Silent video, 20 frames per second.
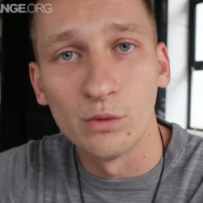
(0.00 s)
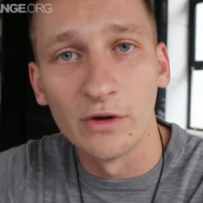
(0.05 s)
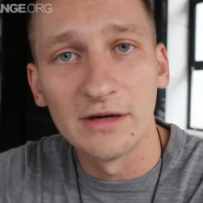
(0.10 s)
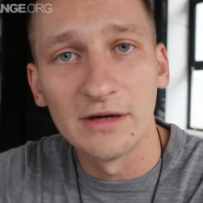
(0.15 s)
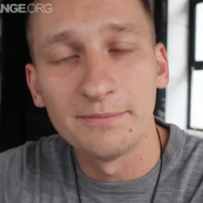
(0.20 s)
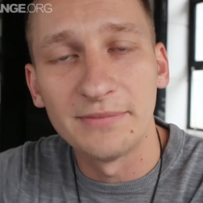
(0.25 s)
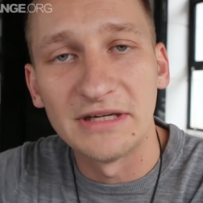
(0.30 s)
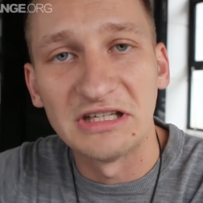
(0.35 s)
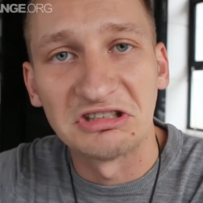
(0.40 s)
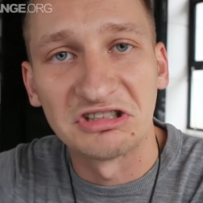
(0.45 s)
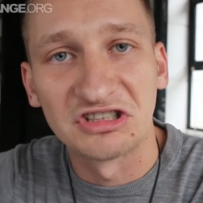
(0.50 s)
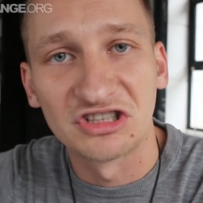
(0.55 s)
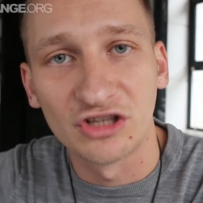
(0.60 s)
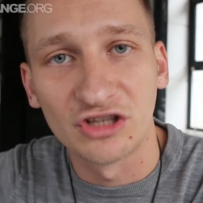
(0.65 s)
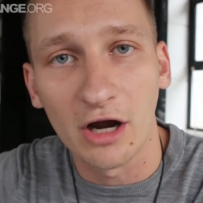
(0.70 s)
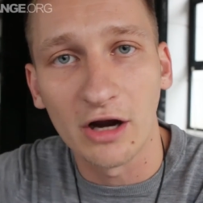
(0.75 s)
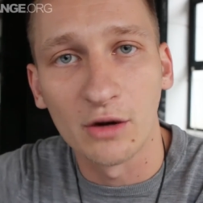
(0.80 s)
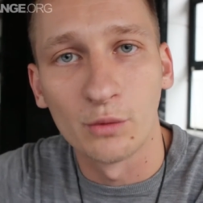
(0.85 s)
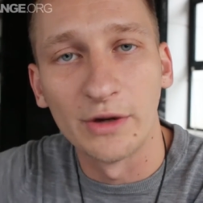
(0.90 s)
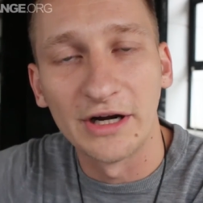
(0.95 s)
wouldn't be
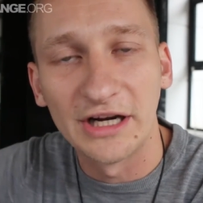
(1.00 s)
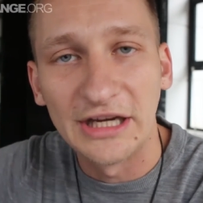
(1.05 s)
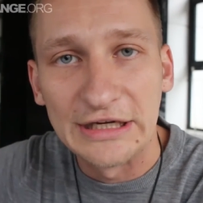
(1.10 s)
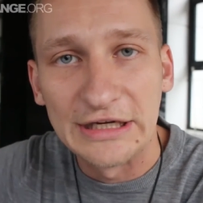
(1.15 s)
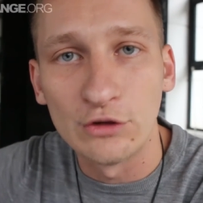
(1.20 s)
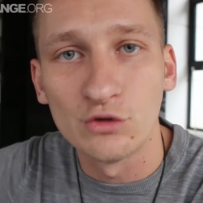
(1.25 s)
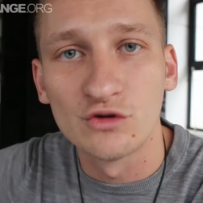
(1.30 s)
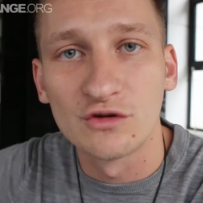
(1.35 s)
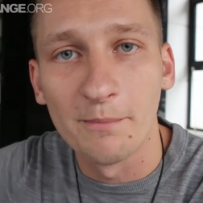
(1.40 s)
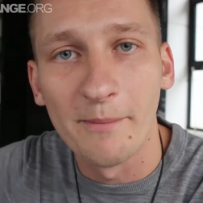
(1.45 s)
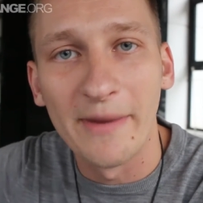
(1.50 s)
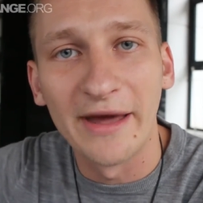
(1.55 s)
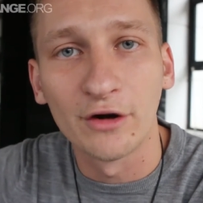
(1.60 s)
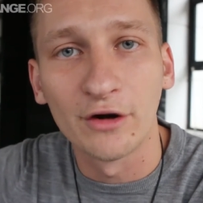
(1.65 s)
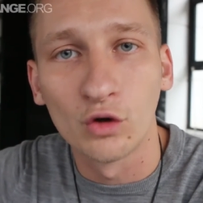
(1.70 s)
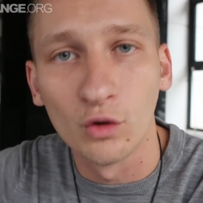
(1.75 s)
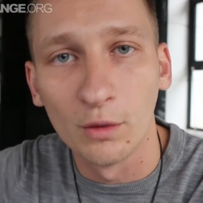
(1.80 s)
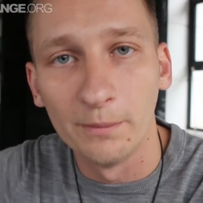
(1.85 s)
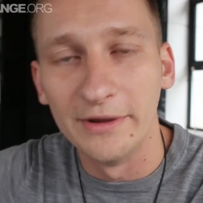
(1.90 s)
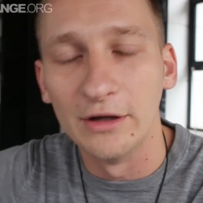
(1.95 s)
stuck with a huge
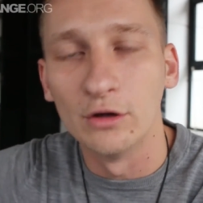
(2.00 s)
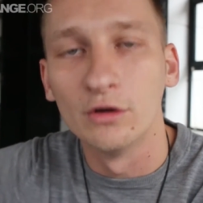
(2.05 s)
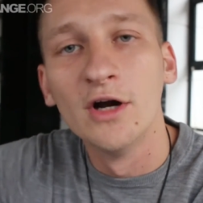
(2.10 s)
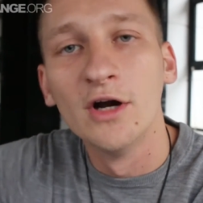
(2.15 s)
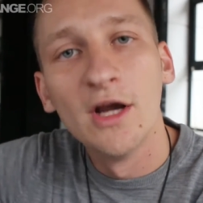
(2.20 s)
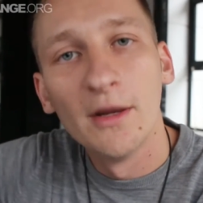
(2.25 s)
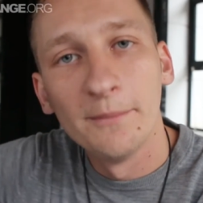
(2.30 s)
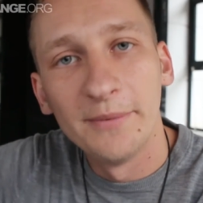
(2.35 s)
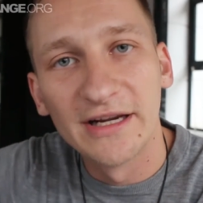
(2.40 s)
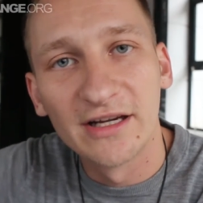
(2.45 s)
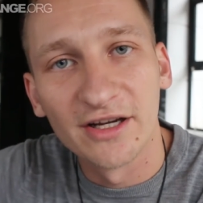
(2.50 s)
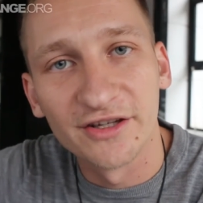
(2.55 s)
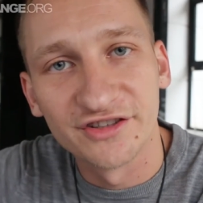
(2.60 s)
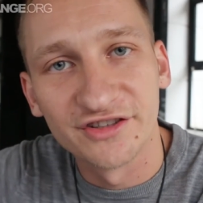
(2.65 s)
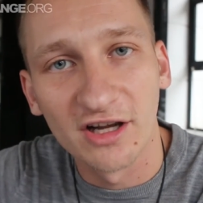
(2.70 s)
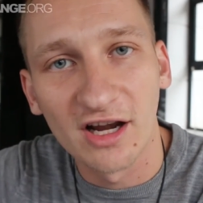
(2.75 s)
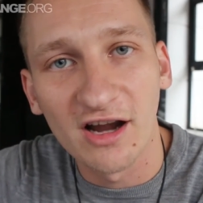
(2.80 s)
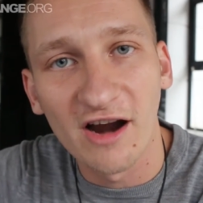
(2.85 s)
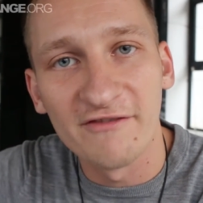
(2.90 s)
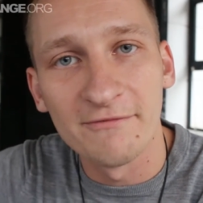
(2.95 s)
medical bill because
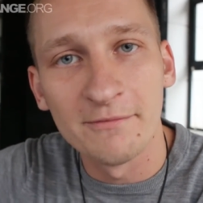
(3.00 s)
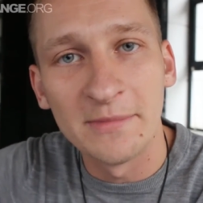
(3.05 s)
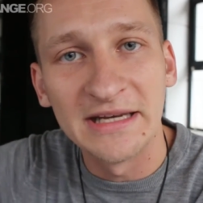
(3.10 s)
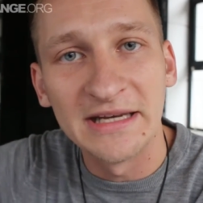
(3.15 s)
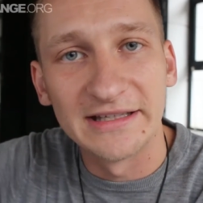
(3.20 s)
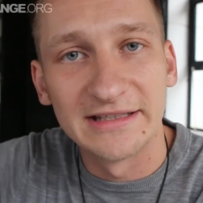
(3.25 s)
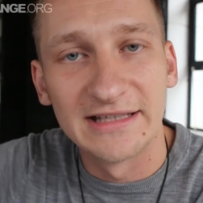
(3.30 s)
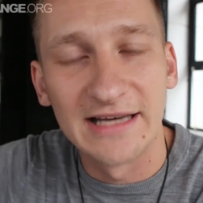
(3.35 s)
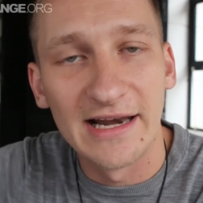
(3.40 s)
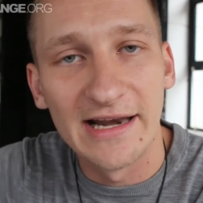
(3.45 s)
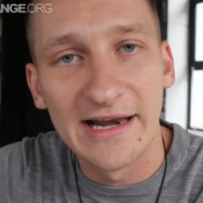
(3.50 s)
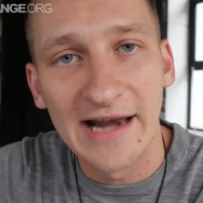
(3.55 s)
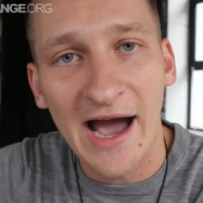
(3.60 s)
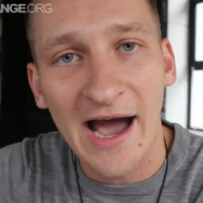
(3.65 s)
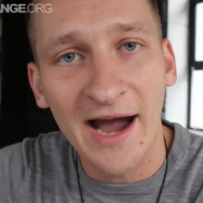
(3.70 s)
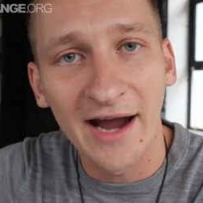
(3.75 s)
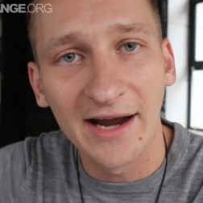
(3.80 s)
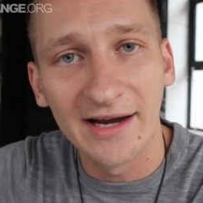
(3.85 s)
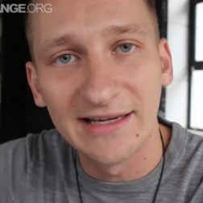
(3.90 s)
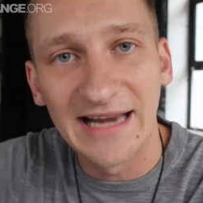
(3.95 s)
the government
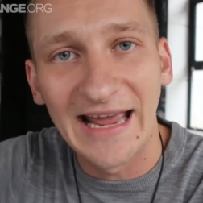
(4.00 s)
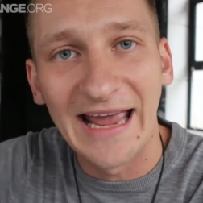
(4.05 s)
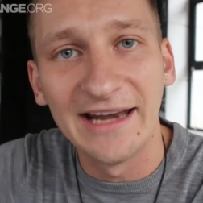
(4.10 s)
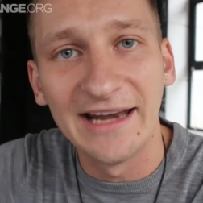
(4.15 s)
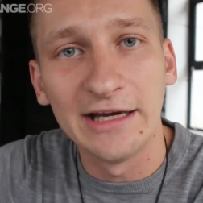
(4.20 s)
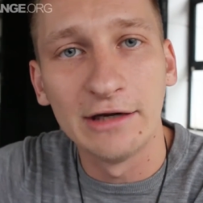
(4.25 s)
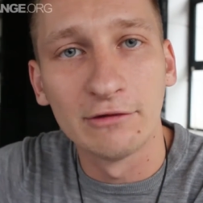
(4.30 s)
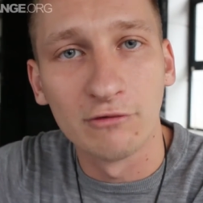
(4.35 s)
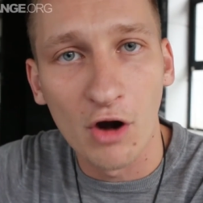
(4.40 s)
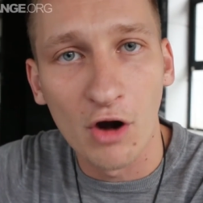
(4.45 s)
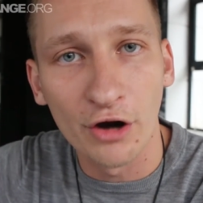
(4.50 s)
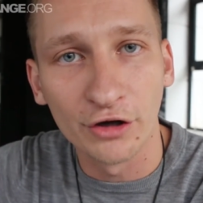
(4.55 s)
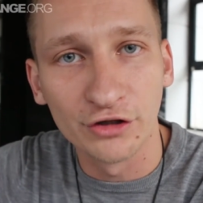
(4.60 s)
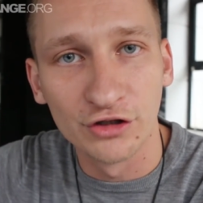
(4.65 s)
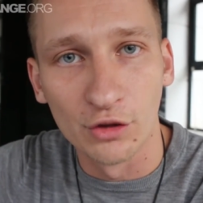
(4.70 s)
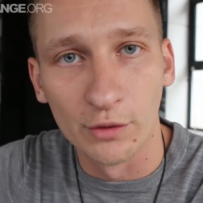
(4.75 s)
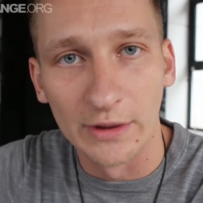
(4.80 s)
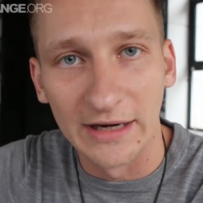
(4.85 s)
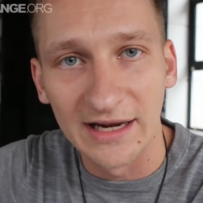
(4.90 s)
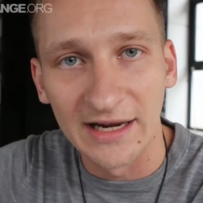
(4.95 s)
denied any
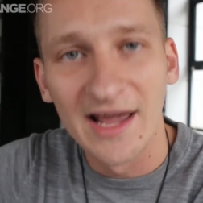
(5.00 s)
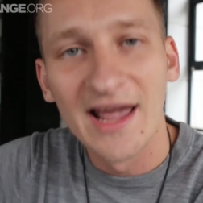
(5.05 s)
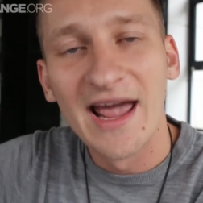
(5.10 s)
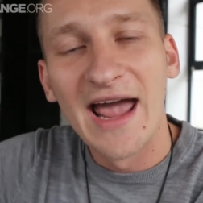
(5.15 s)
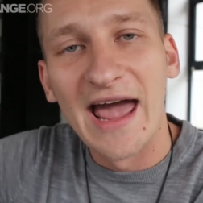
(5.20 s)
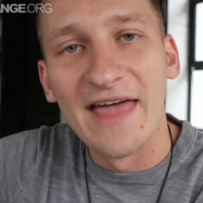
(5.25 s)
wrongdoing,